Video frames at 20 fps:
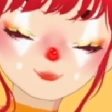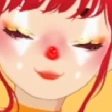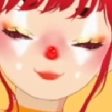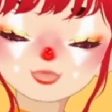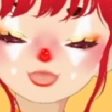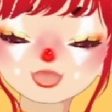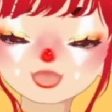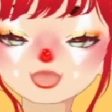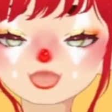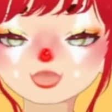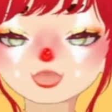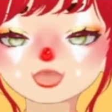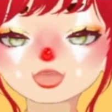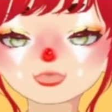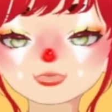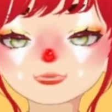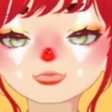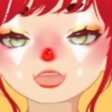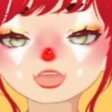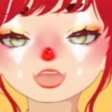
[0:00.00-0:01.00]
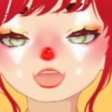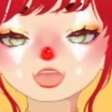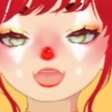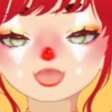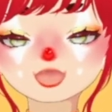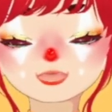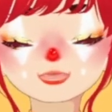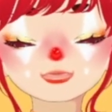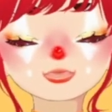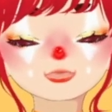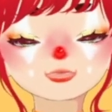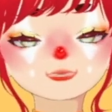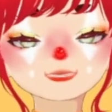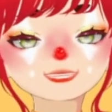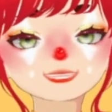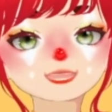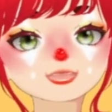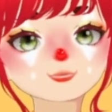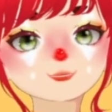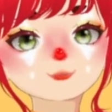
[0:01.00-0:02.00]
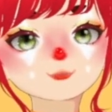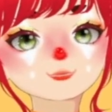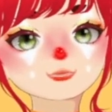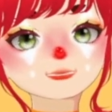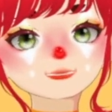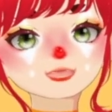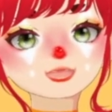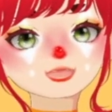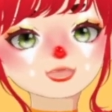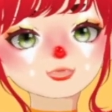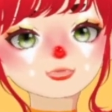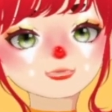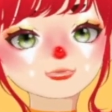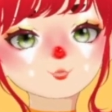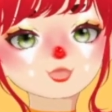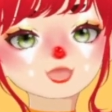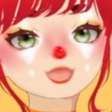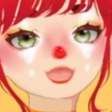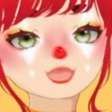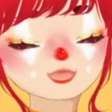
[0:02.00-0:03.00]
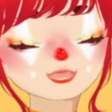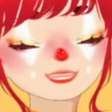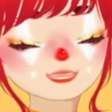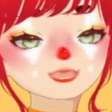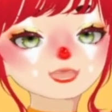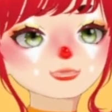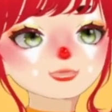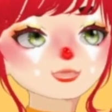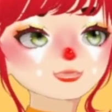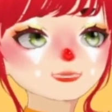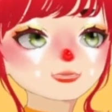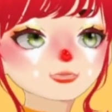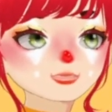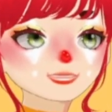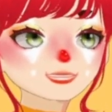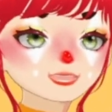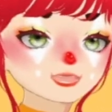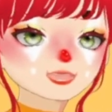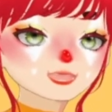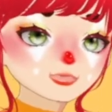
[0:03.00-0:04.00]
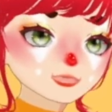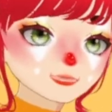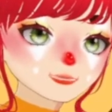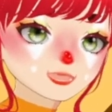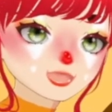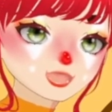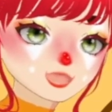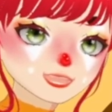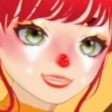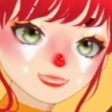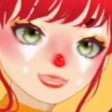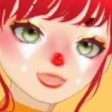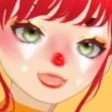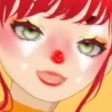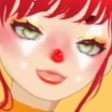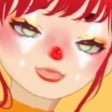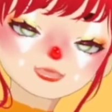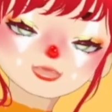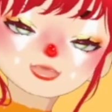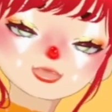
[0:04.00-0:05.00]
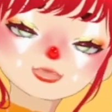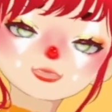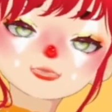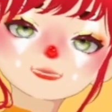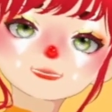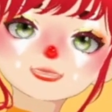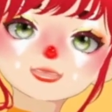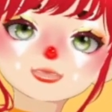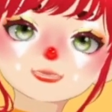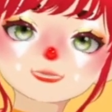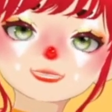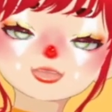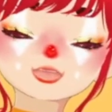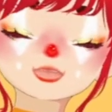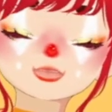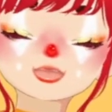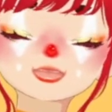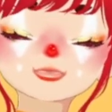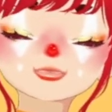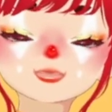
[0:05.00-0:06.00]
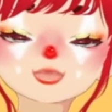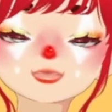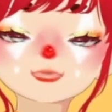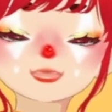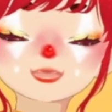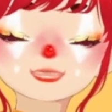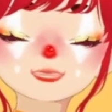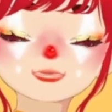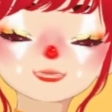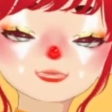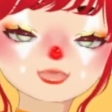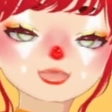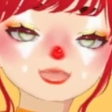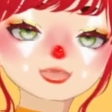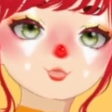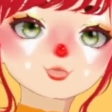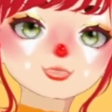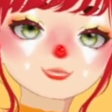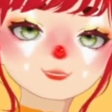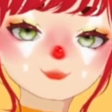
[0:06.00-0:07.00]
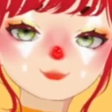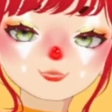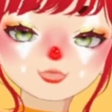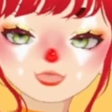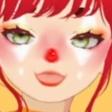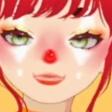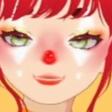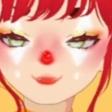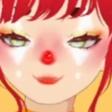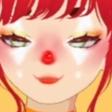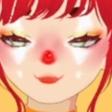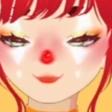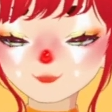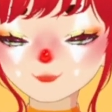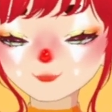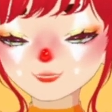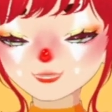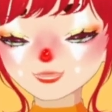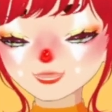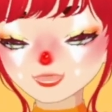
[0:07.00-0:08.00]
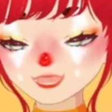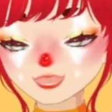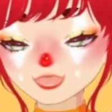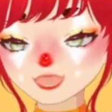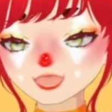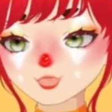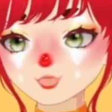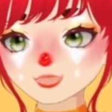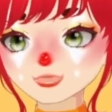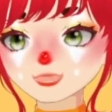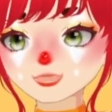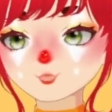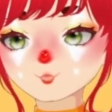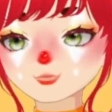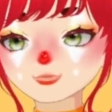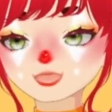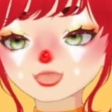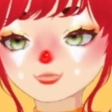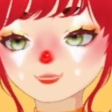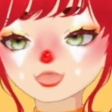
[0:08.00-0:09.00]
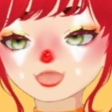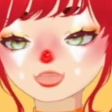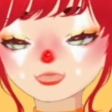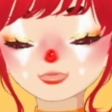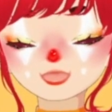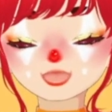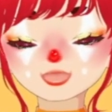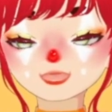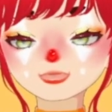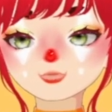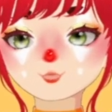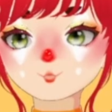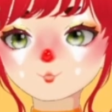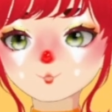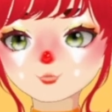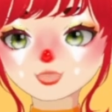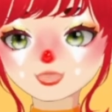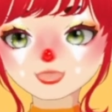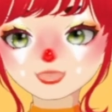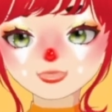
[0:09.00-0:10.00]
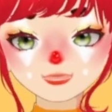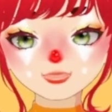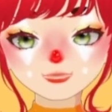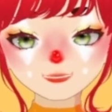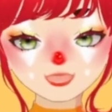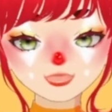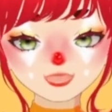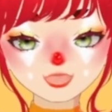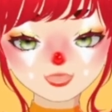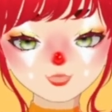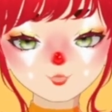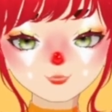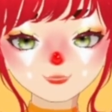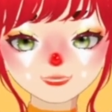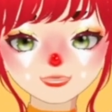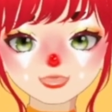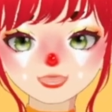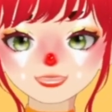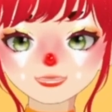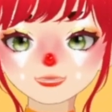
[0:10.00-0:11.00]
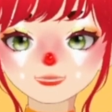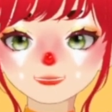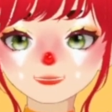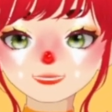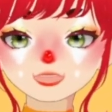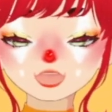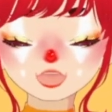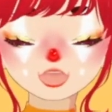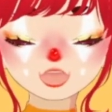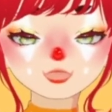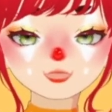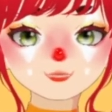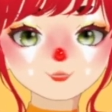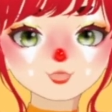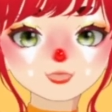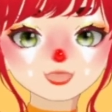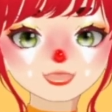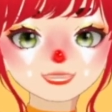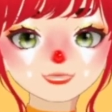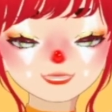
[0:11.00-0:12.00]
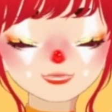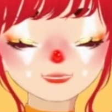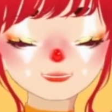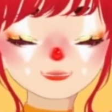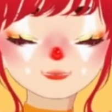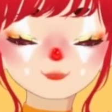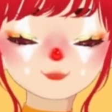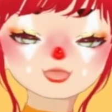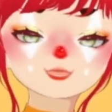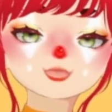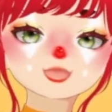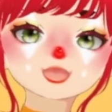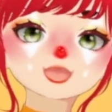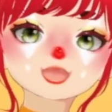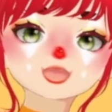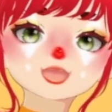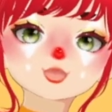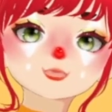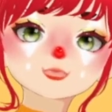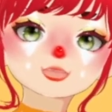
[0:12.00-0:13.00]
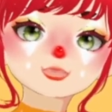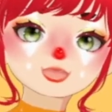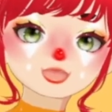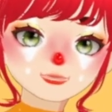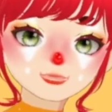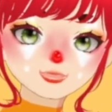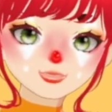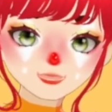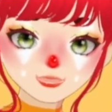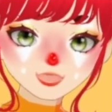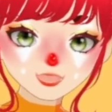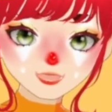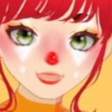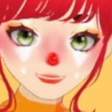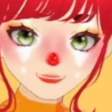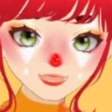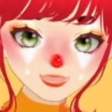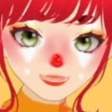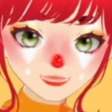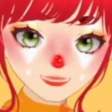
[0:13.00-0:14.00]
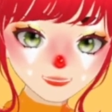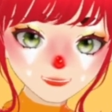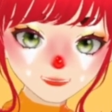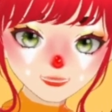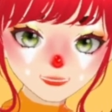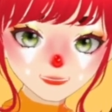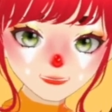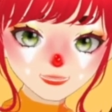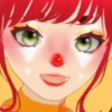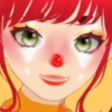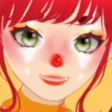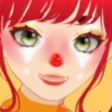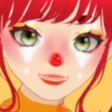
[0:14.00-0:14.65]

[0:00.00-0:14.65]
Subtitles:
Also, I like to crochet. I crochet quite a lot. I don't really enjoy the act of crocheting, but I like getting crocheted stuff, and I have the skill, so I do it. What do you like? Oh, sorry. Do you like to listen to music? And if so, what bands? I love listening to music. I listen to a lot of